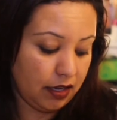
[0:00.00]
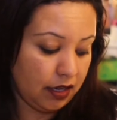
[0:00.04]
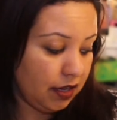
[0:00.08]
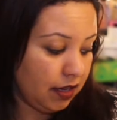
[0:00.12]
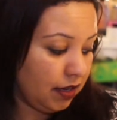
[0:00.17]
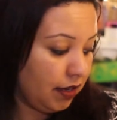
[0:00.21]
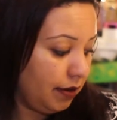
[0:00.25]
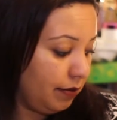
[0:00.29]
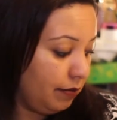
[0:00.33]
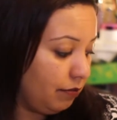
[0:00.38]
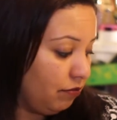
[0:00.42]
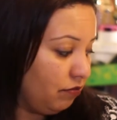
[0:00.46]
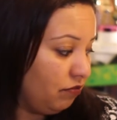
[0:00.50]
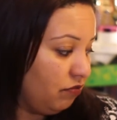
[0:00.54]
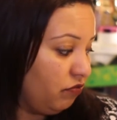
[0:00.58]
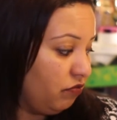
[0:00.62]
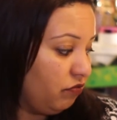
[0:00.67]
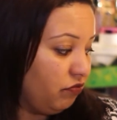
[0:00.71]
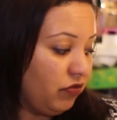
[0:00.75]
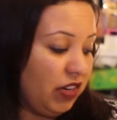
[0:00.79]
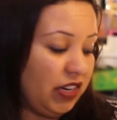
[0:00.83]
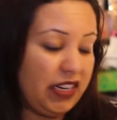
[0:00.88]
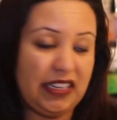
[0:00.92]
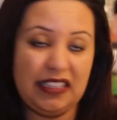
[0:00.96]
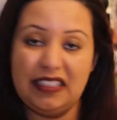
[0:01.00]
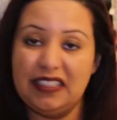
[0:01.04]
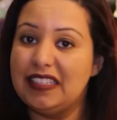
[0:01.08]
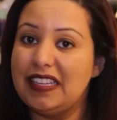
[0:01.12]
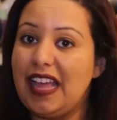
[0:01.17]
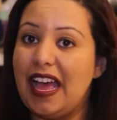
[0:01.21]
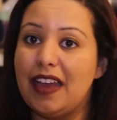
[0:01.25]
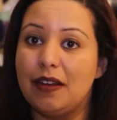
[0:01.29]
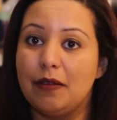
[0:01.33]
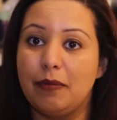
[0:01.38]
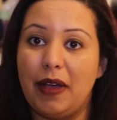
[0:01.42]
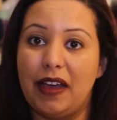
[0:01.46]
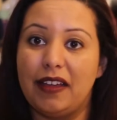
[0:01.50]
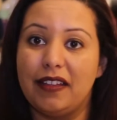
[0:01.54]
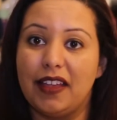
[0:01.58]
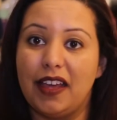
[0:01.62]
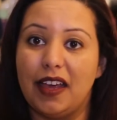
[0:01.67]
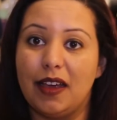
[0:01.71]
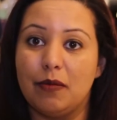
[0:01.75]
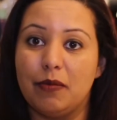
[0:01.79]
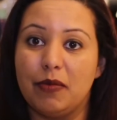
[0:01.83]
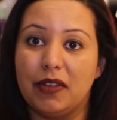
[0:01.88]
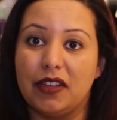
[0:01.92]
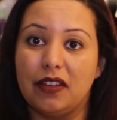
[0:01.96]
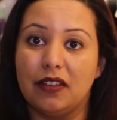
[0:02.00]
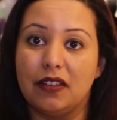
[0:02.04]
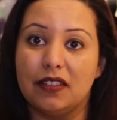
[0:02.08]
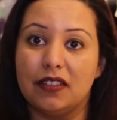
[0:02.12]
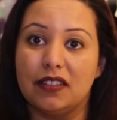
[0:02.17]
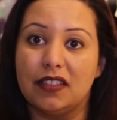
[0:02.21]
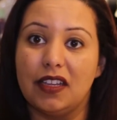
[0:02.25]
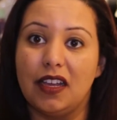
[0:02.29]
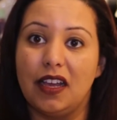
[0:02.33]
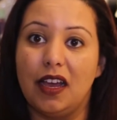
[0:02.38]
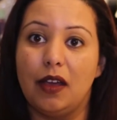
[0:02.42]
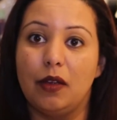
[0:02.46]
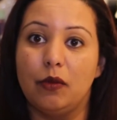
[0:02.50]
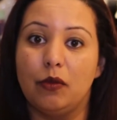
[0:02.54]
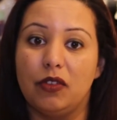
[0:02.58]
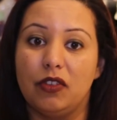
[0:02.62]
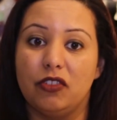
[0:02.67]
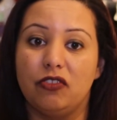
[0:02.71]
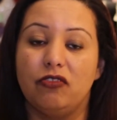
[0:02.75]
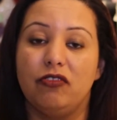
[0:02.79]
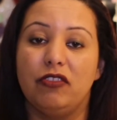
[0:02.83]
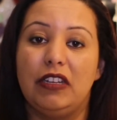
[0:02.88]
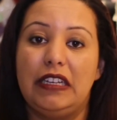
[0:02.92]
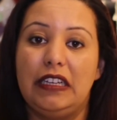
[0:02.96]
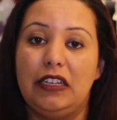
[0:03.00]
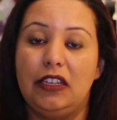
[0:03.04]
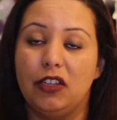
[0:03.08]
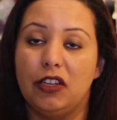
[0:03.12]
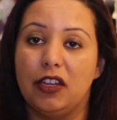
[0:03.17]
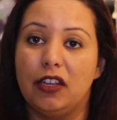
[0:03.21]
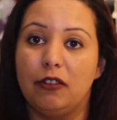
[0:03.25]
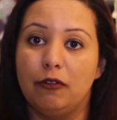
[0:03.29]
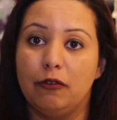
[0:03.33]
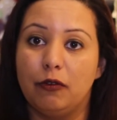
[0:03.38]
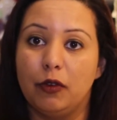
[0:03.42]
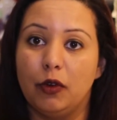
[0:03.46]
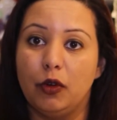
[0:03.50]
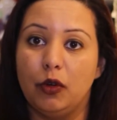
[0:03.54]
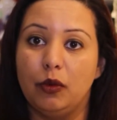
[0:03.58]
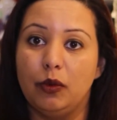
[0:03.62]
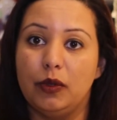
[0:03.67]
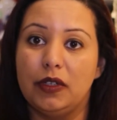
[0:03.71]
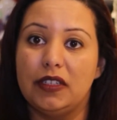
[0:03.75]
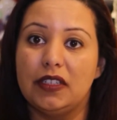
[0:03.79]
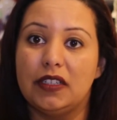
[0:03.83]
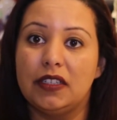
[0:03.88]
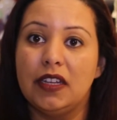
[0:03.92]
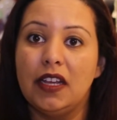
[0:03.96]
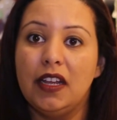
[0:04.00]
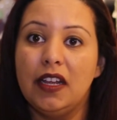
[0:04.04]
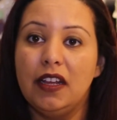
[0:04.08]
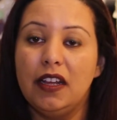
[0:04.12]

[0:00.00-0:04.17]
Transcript: Um, really sad about that because I was really looking forward